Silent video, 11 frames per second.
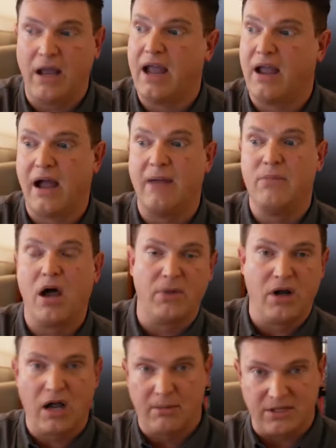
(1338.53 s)
hey, I'm
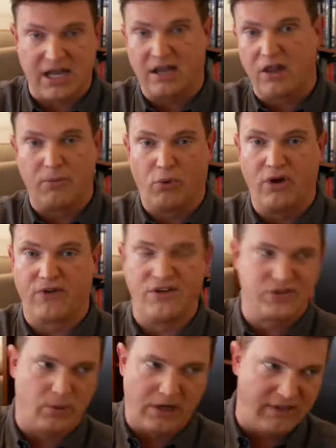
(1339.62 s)
non-monogamous, I got other
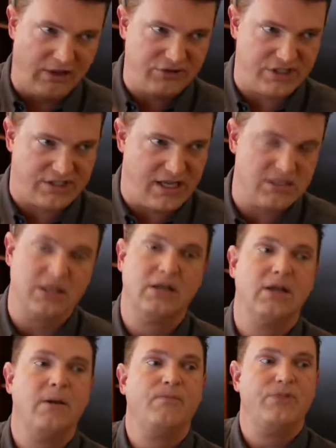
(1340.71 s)
boyfriends or whatever the hell she says,
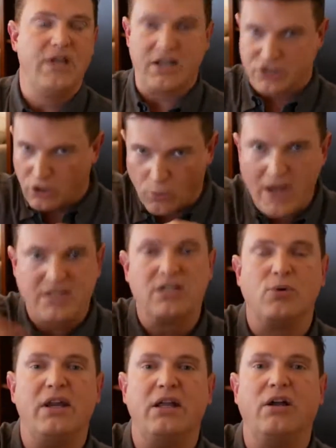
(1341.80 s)
yes, you go right to the
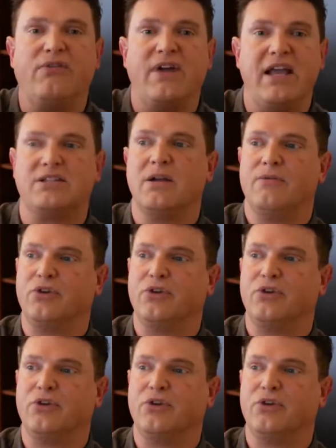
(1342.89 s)
Queen of the Hill phase.